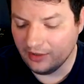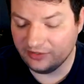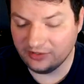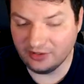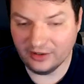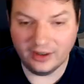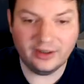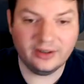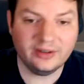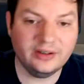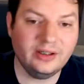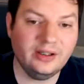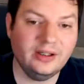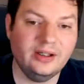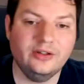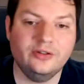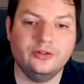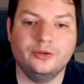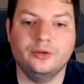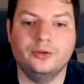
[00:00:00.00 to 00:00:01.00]
The idea
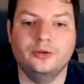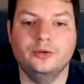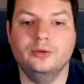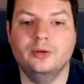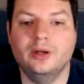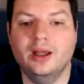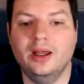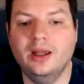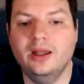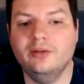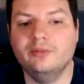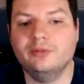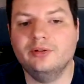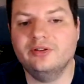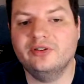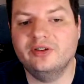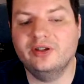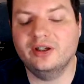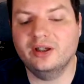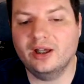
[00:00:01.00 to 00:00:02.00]
is to do
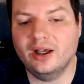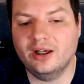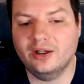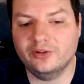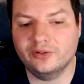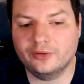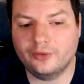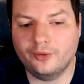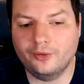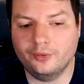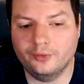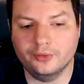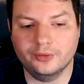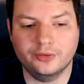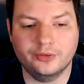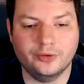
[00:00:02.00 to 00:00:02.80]
everything as code.